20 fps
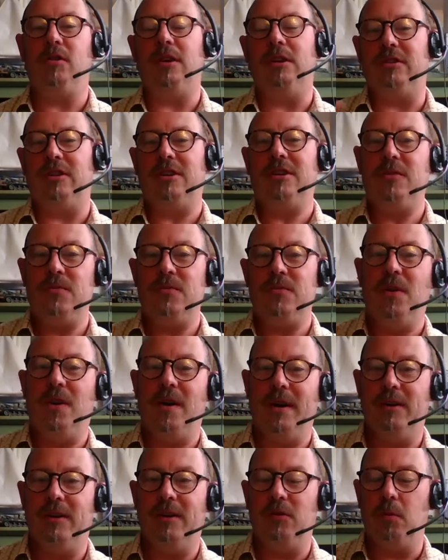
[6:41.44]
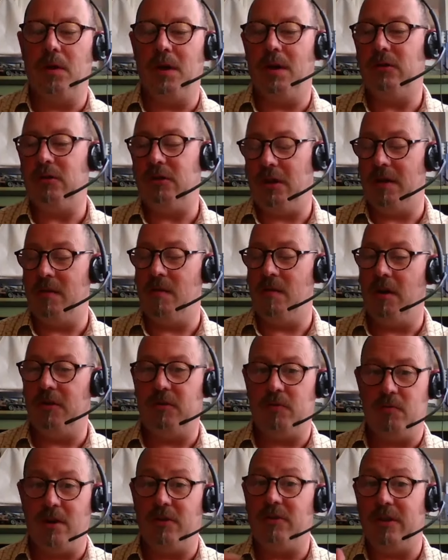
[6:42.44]
the things I did find when I was certainly
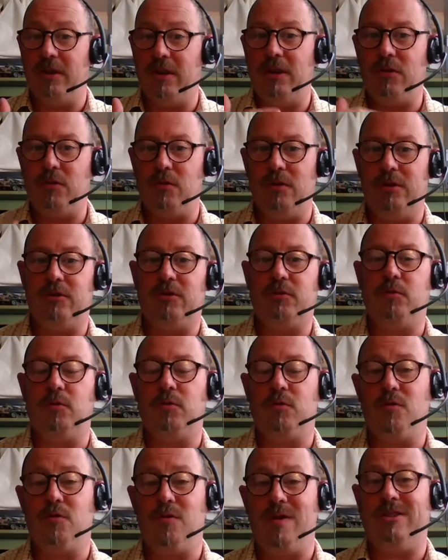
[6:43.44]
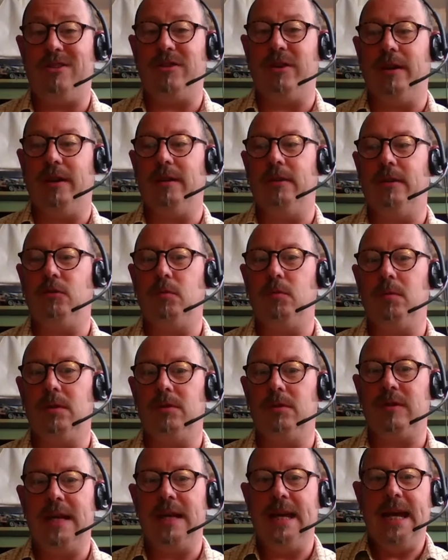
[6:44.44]
writing, writing these three three titles
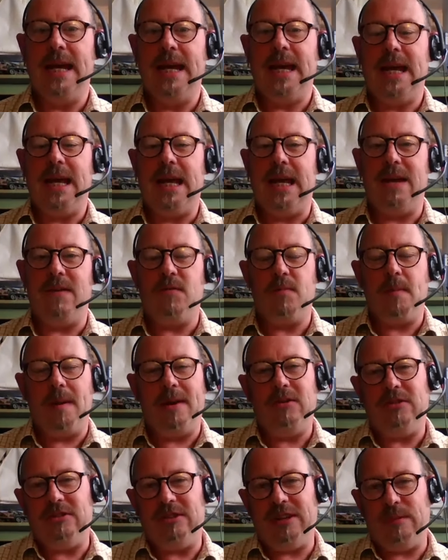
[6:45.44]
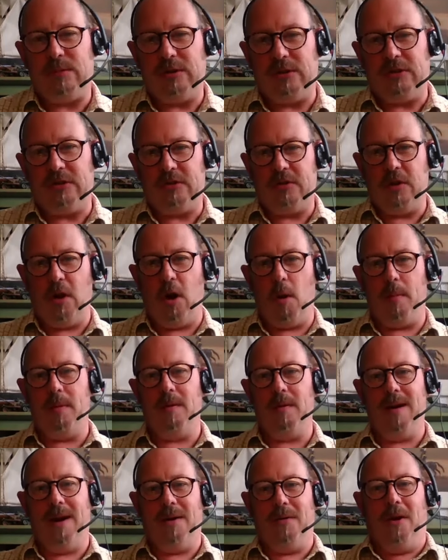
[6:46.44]
was, information seemed to stop
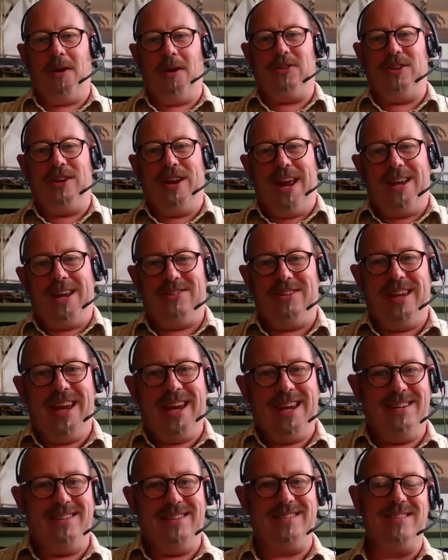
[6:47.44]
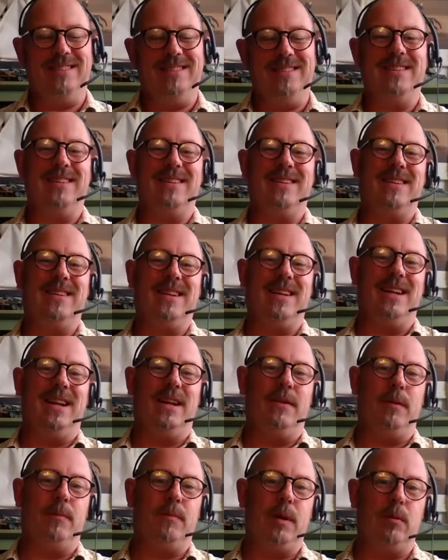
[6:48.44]
around nineteen eighty-eight. You
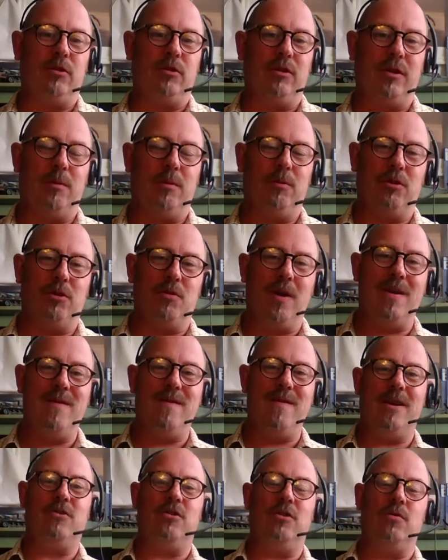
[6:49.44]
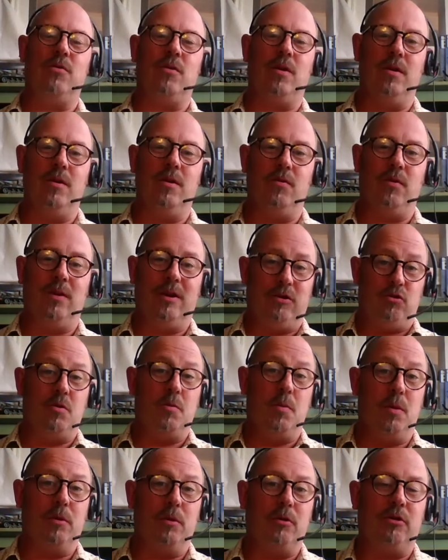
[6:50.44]
know, there was there was a great range of, of
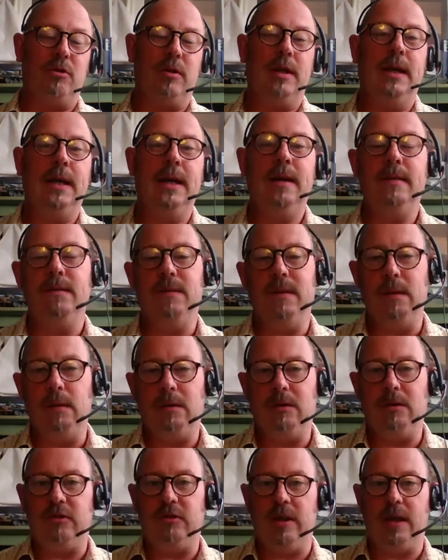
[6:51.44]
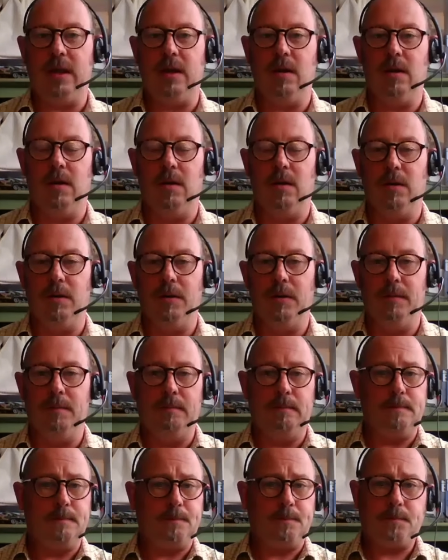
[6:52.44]
history books focusing on
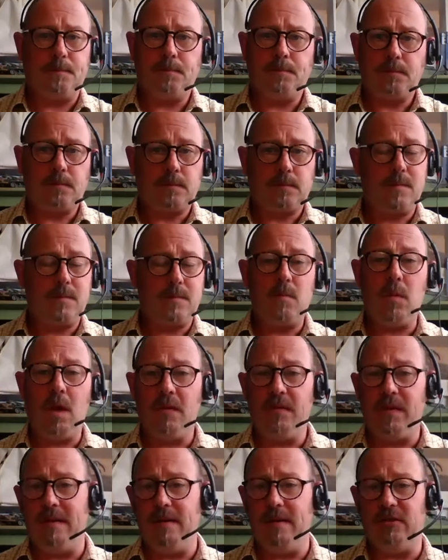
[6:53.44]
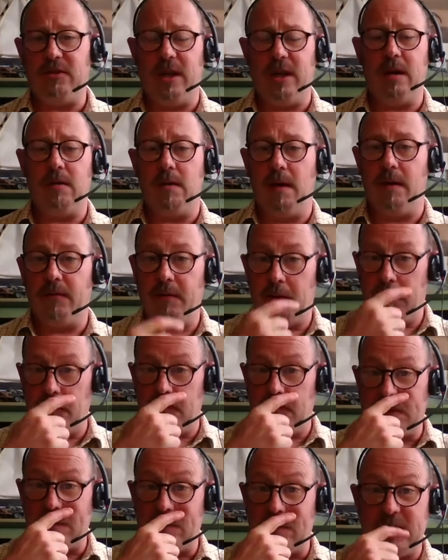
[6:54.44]
various aircraft, and
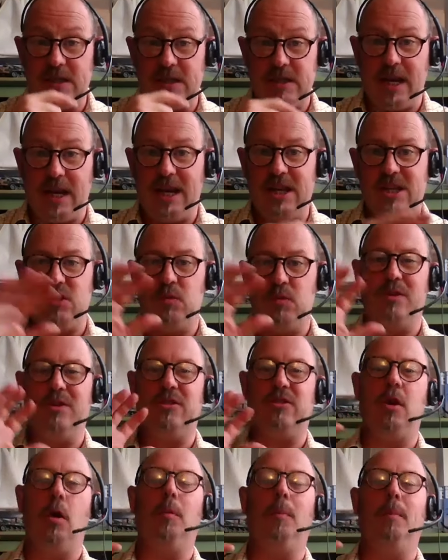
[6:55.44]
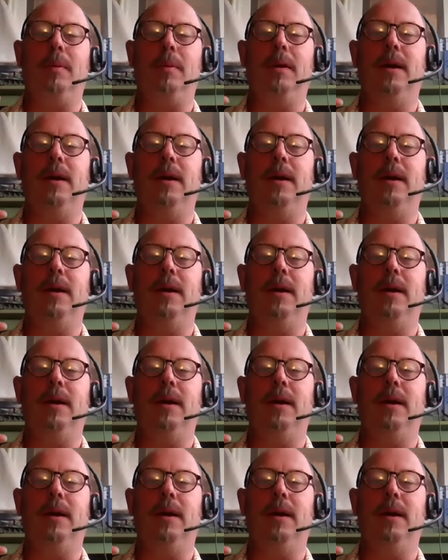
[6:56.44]
the seventies and eighties were this golden